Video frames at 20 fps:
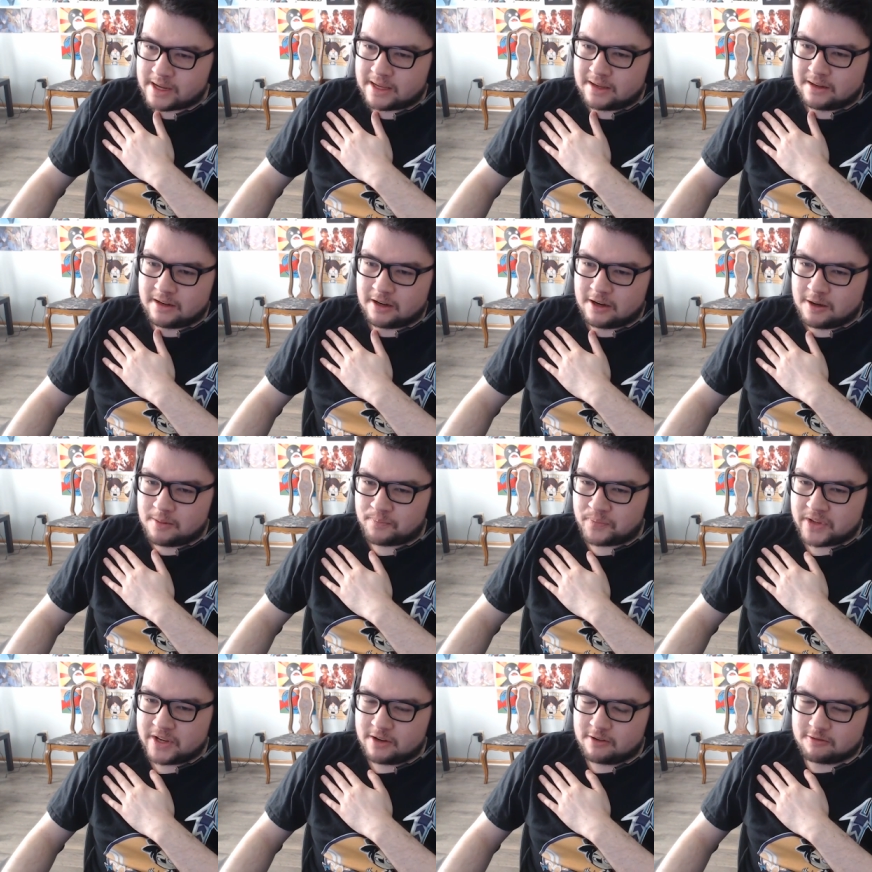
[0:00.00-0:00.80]
it up
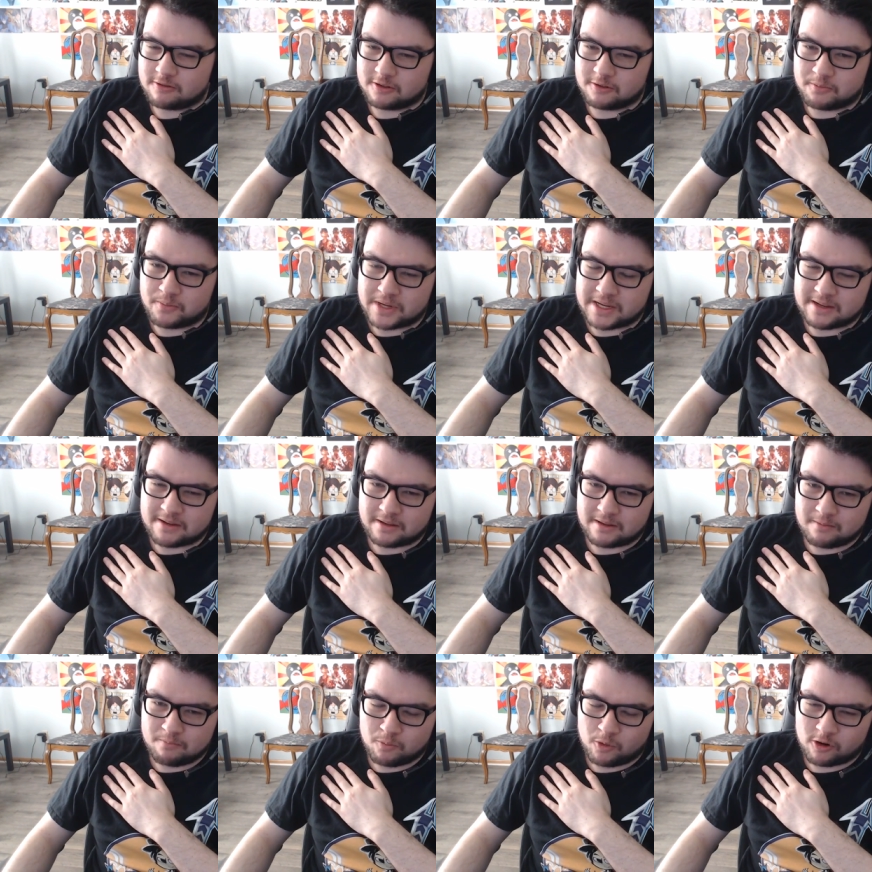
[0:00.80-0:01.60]
will be
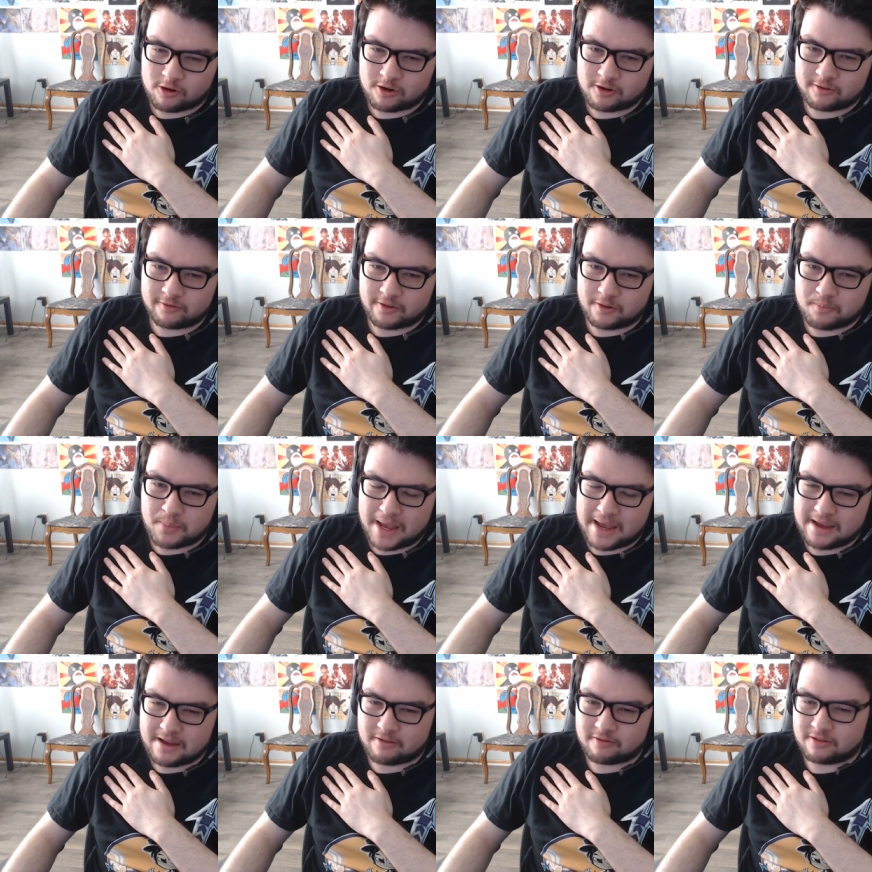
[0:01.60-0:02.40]
more of a
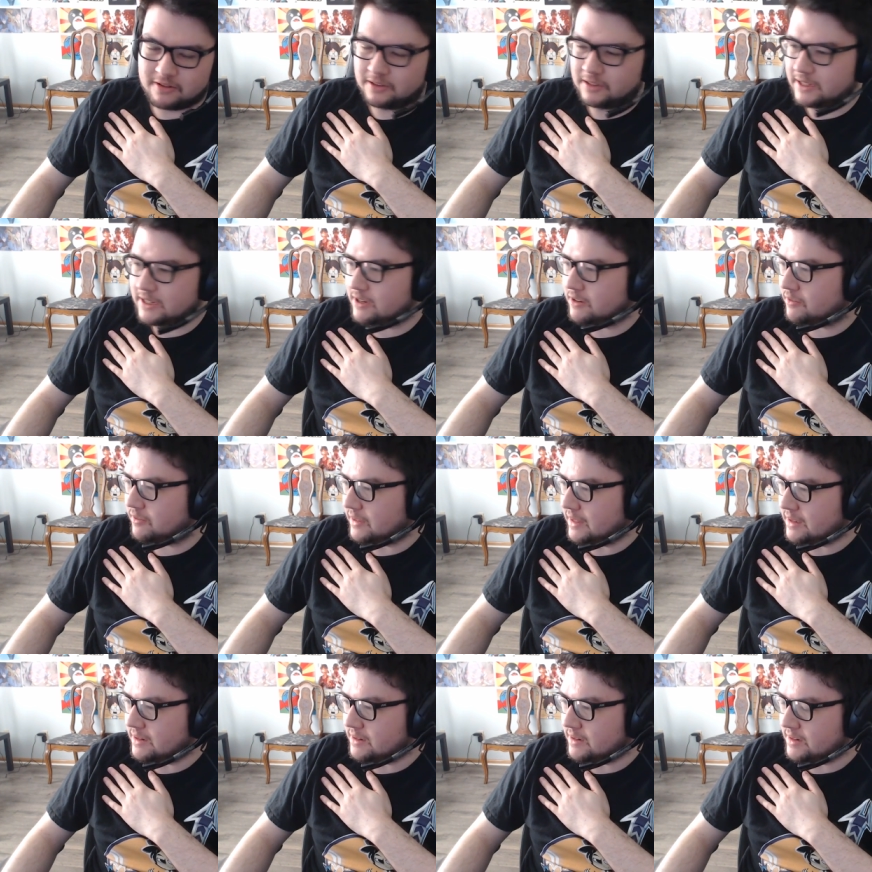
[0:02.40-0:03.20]
pain relief
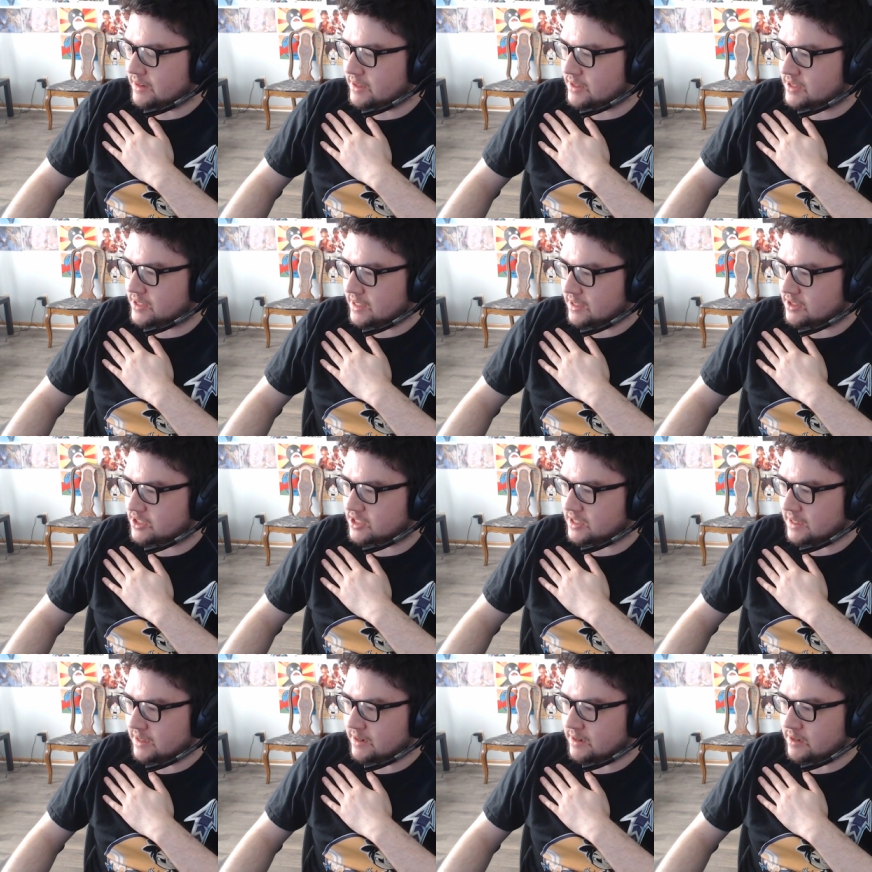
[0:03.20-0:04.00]
than it is to
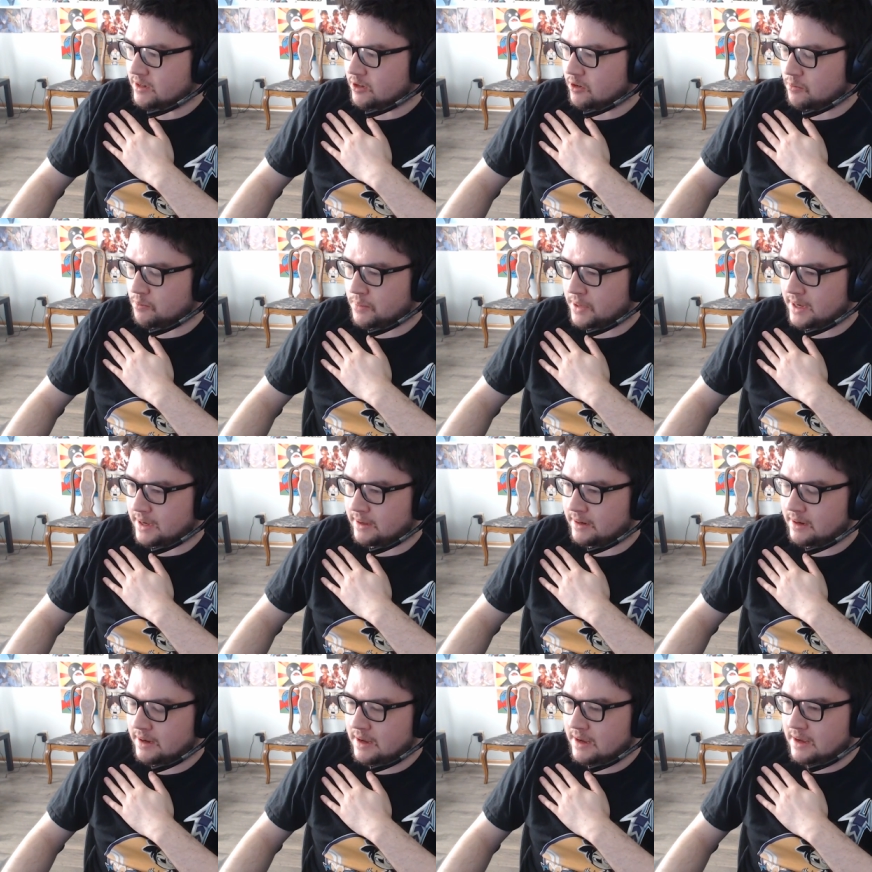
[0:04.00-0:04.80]
sit in your
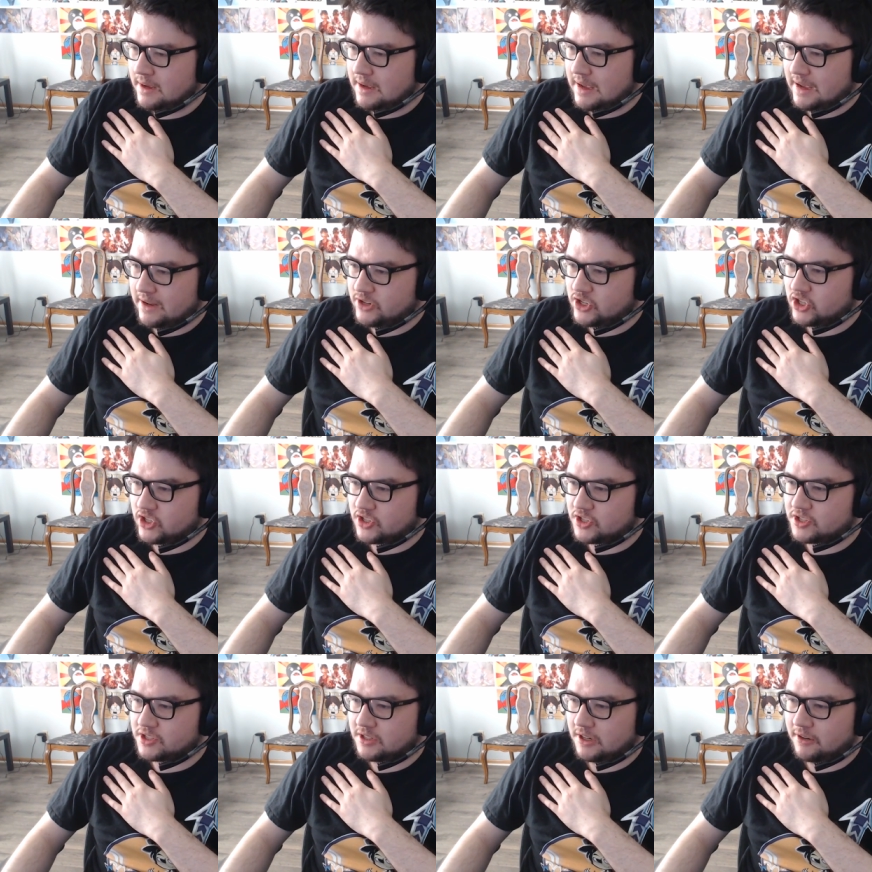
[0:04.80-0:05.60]
bed and
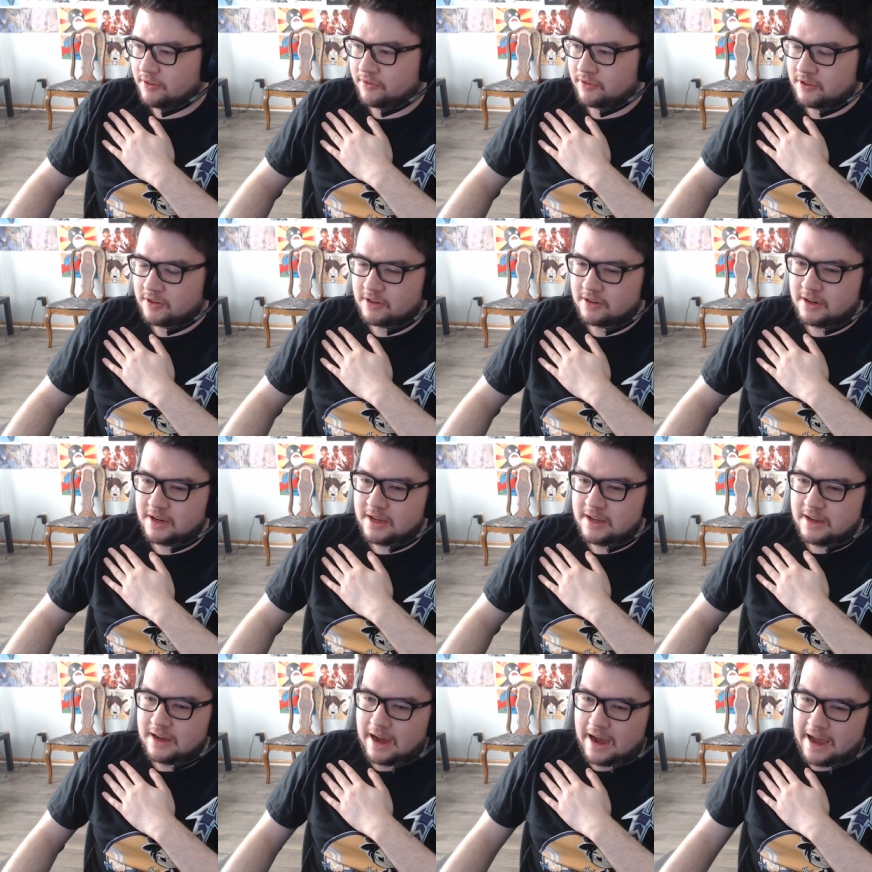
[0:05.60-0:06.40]
just suffer.
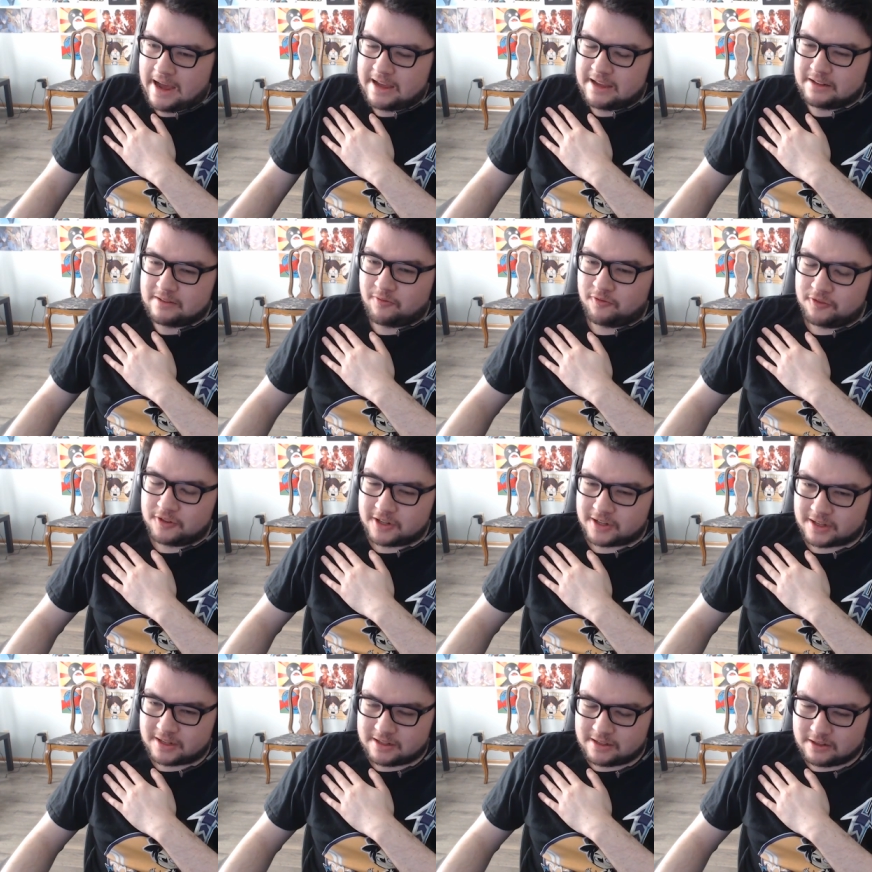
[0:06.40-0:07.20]
I
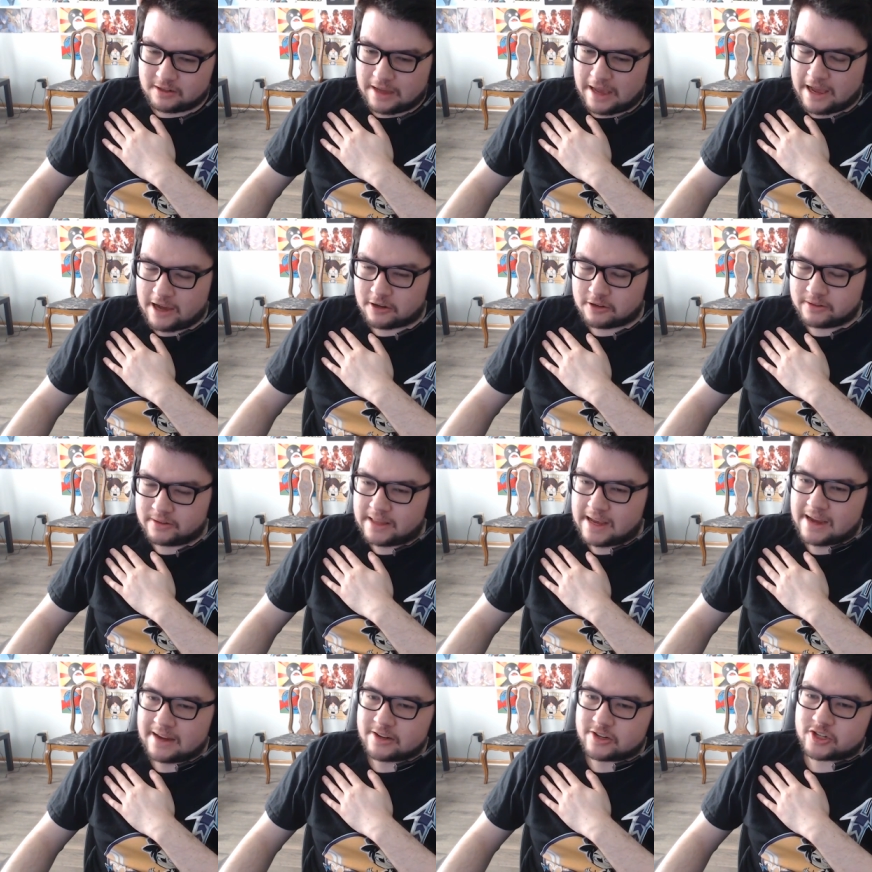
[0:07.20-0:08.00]
fucking held
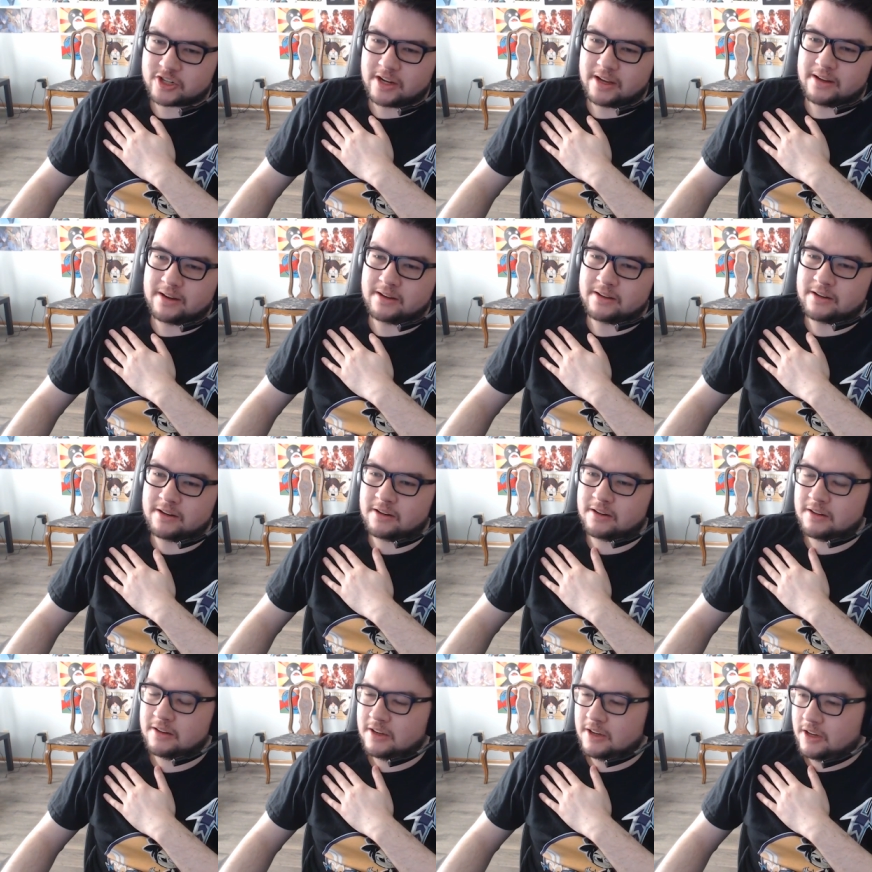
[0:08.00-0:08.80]
that shit in
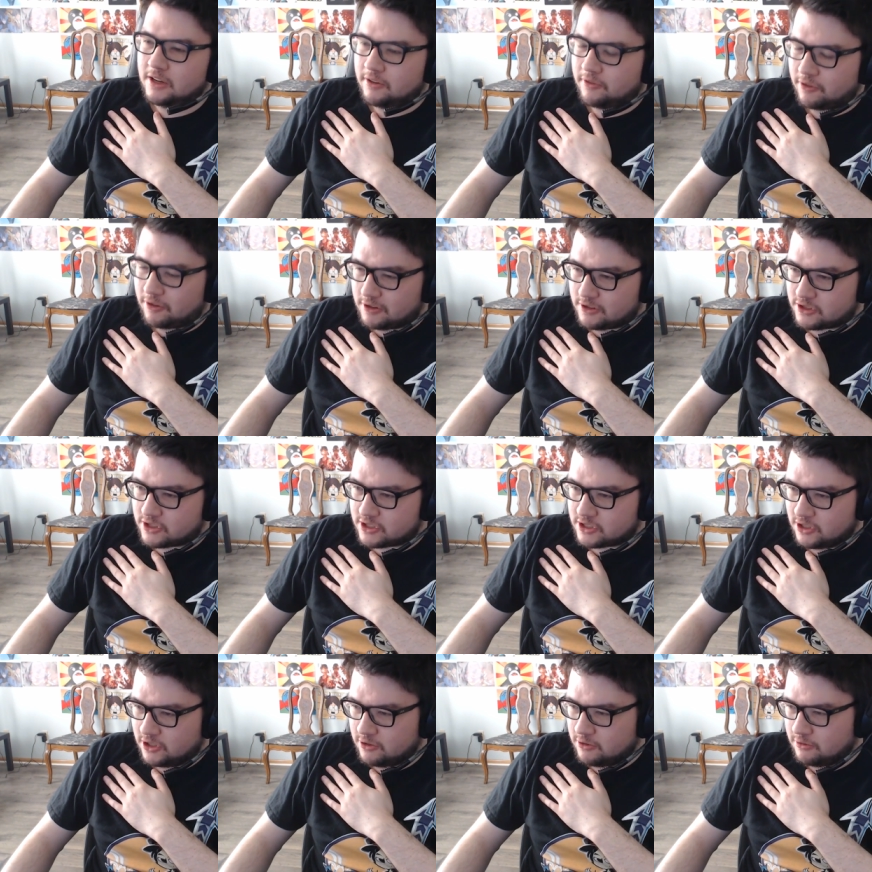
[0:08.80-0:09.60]
for
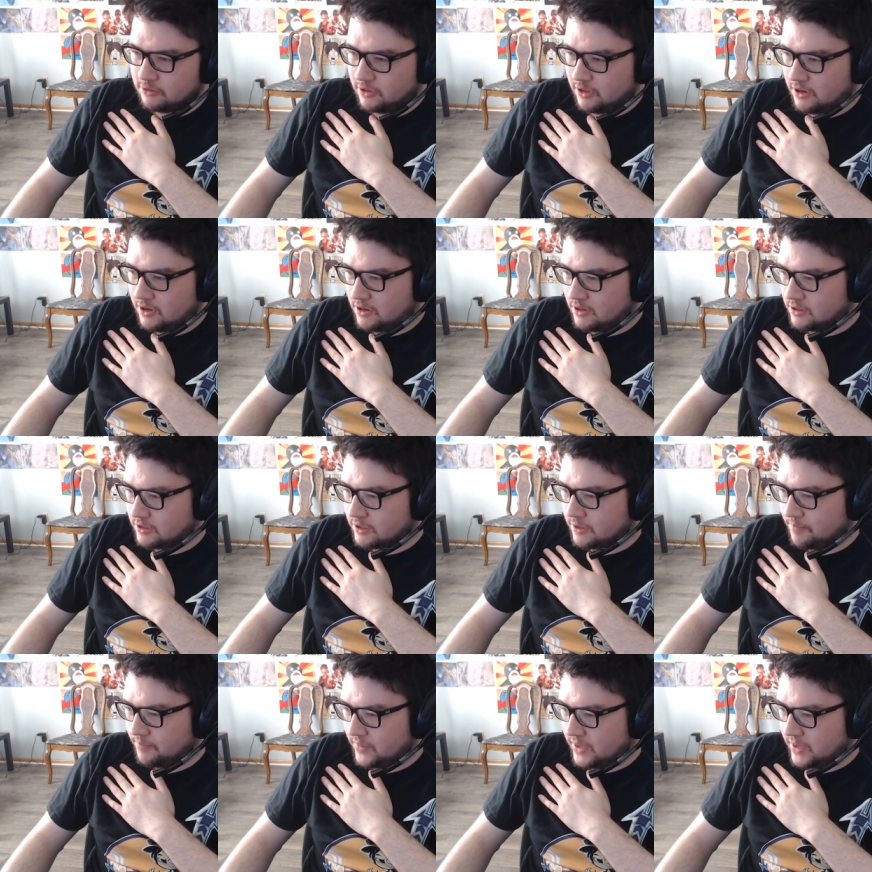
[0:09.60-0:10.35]
so long.